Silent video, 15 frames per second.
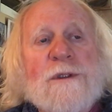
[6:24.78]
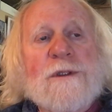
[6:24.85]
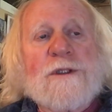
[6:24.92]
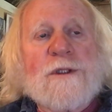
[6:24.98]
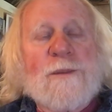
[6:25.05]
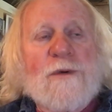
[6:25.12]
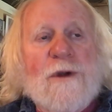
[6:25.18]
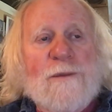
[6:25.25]
the
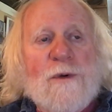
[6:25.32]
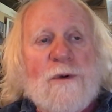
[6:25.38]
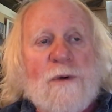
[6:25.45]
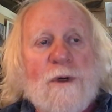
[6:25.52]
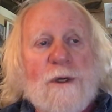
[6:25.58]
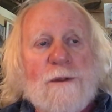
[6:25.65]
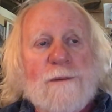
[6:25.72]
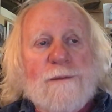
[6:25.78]
Supreme
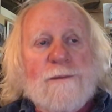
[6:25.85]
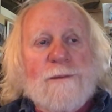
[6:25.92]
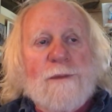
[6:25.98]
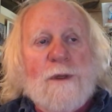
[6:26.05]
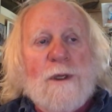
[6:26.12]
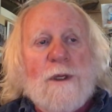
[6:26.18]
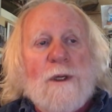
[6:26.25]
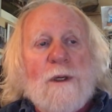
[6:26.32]
Court
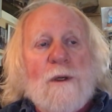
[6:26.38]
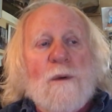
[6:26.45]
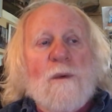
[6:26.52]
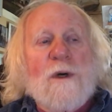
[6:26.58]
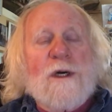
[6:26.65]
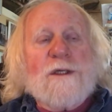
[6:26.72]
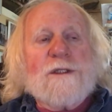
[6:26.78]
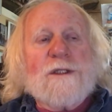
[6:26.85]

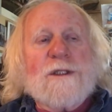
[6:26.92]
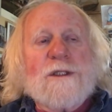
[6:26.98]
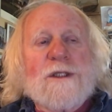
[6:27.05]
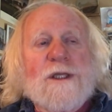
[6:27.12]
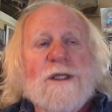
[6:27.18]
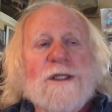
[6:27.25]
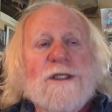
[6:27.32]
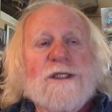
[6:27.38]
was
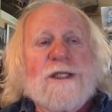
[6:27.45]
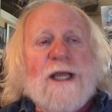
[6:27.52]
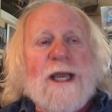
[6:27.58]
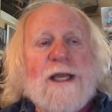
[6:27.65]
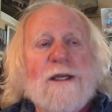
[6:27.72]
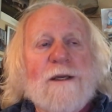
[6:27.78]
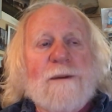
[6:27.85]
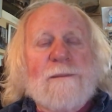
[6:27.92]
the
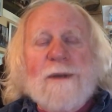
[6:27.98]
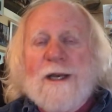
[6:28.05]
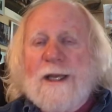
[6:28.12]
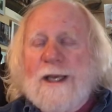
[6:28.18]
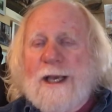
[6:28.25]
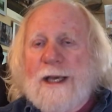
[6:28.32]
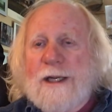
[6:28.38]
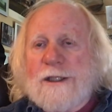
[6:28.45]
state
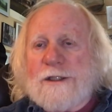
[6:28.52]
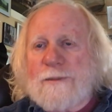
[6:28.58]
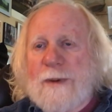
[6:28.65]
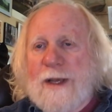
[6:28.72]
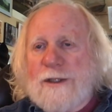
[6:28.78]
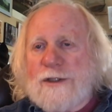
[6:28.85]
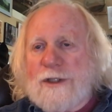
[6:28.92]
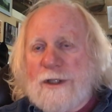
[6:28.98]
Medicaid
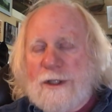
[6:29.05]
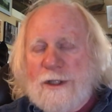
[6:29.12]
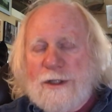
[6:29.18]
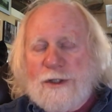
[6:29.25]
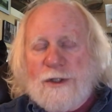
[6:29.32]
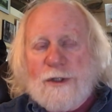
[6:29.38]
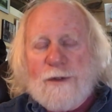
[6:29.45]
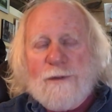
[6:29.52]
expansion
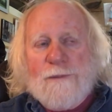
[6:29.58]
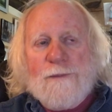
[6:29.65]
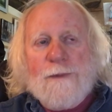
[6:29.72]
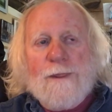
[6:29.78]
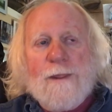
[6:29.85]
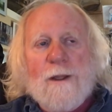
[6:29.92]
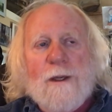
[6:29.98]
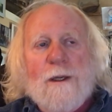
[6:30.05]
issue.
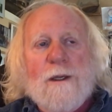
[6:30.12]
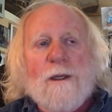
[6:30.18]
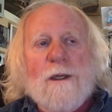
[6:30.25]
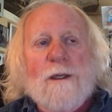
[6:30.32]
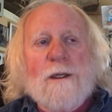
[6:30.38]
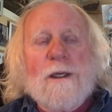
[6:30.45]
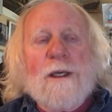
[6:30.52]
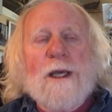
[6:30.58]

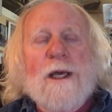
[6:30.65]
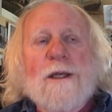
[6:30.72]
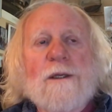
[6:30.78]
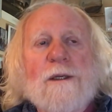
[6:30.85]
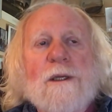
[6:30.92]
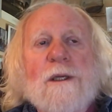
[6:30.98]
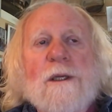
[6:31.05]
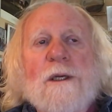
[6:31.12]
And
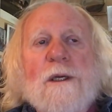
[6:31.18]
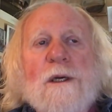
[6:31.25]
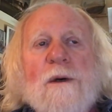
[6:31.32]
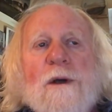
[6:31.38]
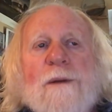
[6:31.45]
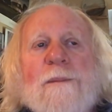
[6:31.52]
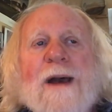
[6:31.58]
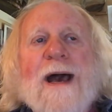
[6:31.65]
again,
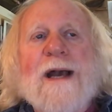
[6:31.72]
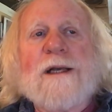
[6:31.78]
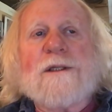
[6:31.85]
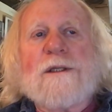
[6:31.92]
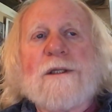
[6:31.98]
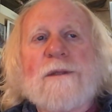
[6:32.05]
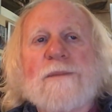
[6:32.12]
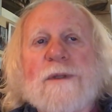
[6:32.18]
going
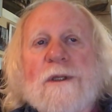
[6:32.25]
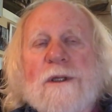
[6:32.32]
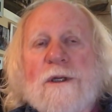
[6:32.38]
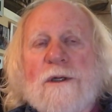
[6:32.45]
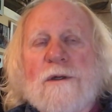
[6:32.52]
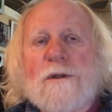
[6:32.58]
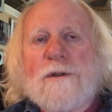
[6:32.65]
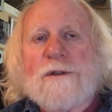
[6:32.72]
back to the
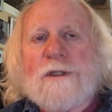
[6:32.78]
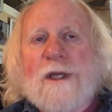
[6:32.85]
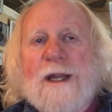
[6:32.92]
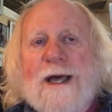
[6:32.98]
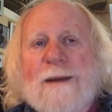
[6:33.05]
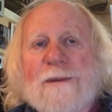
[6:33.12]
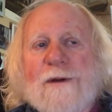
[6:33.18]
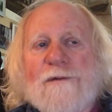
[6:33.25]
political
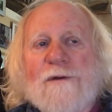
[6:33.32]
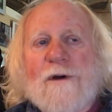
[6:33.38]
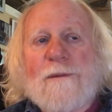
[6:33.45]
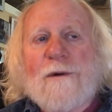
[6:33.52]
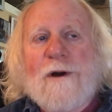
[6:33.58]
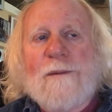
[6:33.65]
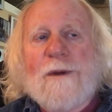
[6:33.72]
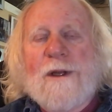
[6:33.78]
dynamic for
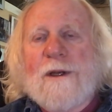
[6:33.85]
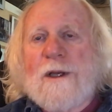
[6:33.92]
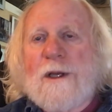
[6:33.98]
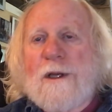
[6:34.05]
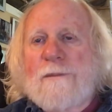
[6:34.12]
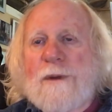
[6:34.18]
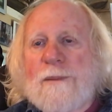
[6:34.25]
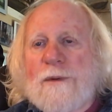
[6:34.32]
a moment,
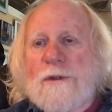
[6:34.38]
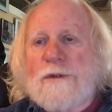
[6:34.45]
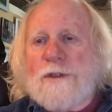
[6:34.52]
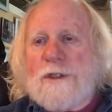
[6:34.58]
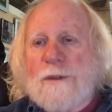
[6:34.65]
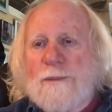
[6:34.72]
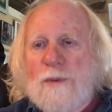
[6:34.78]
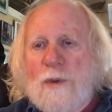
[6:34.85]
people who
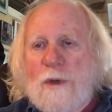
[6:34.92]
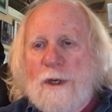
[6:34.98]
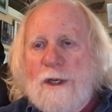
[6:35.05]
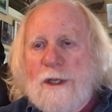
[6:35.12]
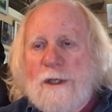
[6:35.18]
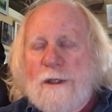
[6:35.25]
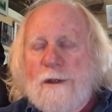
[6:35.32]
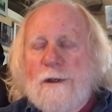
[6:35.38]

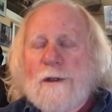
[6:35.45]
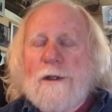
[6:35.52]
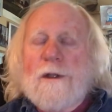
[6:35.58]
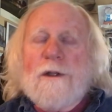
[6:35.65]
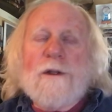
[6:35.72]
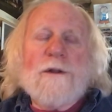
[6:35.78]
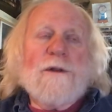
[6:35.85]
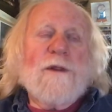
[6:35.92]
supported
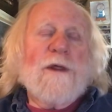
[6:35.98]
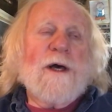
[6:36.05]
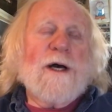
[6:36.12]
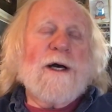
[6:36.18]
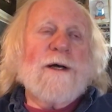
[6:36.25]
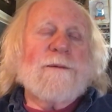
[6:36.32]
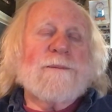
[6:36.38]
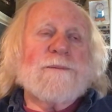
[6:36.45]

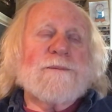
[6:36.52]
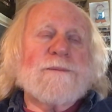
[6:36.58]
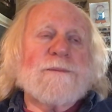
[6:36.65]
the